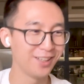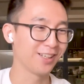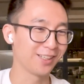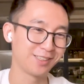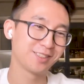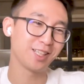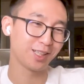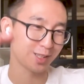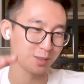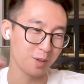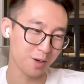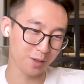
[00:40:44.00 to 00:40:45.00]
like this like
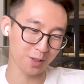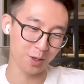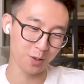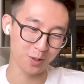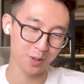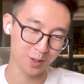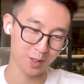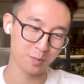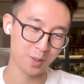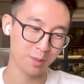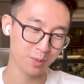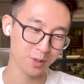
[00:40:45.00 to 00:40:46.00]
small cohort of
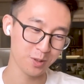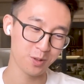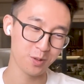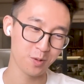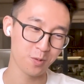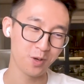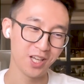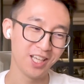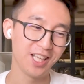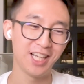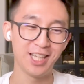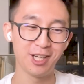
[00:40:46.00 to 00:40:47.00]
people who
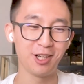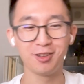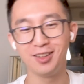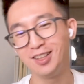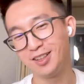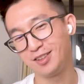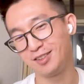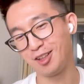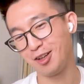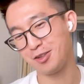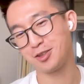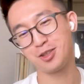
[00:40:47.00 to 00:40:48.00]

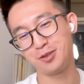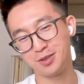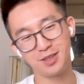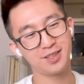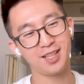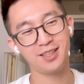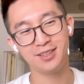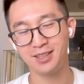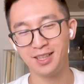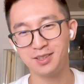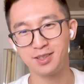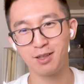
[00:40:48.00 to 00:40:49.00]
also decide to
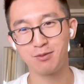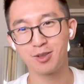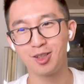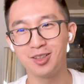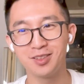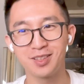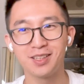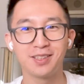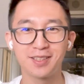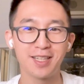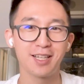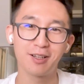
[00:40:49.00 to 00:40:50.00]
take severance
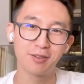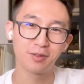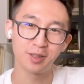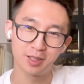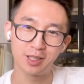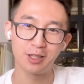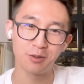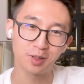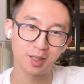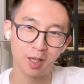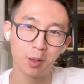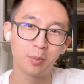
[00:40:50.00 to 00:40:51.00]
instead of continue with
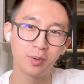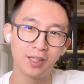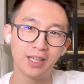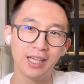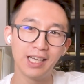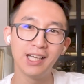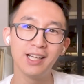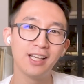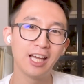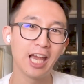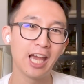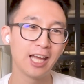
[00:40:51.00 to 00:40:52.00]
the company,
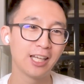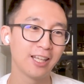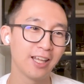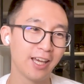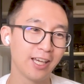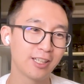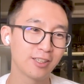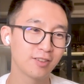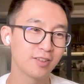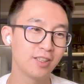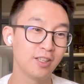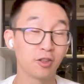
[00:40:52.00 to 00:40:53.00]
and like
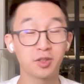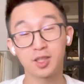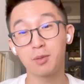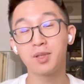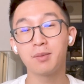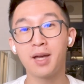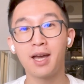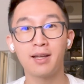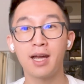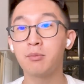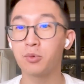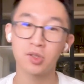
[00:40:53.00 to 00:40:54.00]
some of them
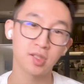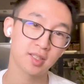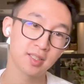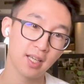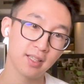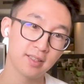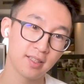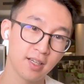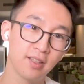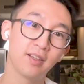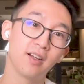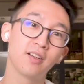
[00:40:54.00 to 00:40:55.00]
had more success than
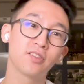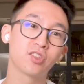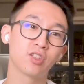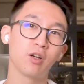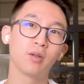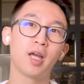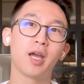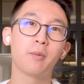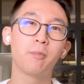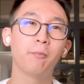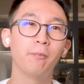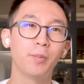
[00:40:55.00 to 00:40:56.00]
others. So like,
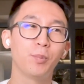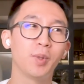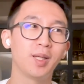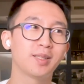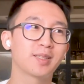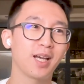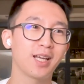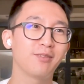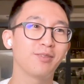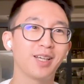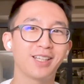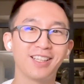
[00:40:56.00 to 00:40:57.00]
but it's kind
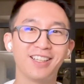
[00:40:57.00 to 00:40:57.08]
of like